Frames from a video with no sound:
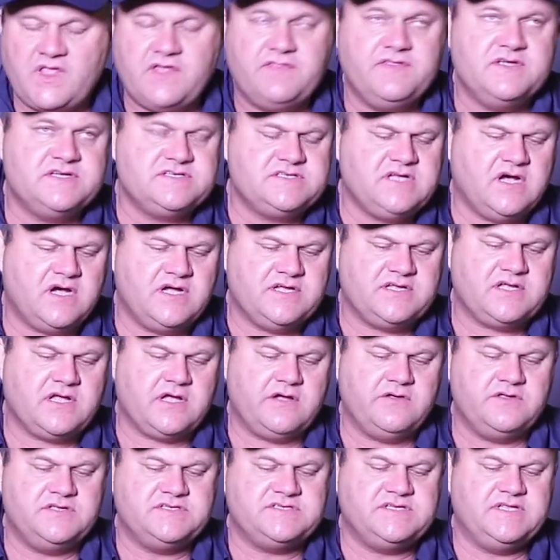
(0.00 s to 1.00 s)
This die
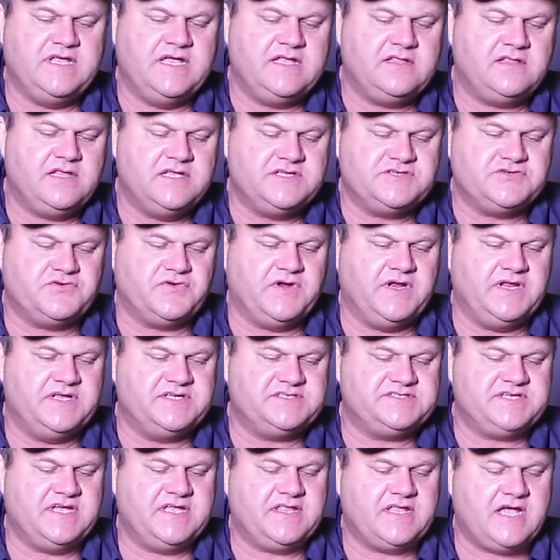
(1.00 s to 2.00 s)
coincidentally is already
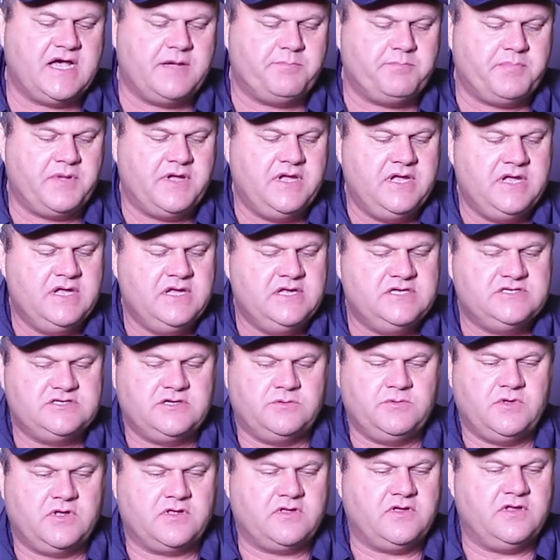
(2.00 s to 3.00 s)
set up, so
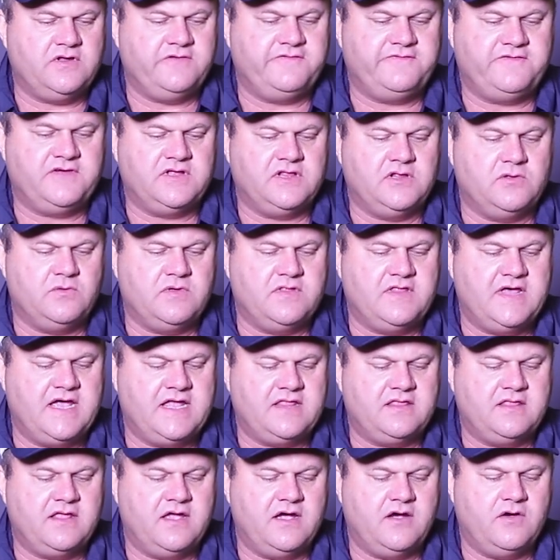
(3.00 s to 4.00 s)
I'm not going to fiddle with
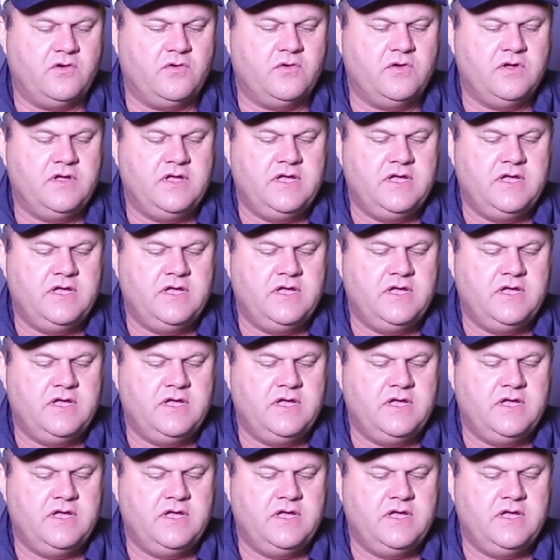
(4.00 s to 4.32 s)
that now.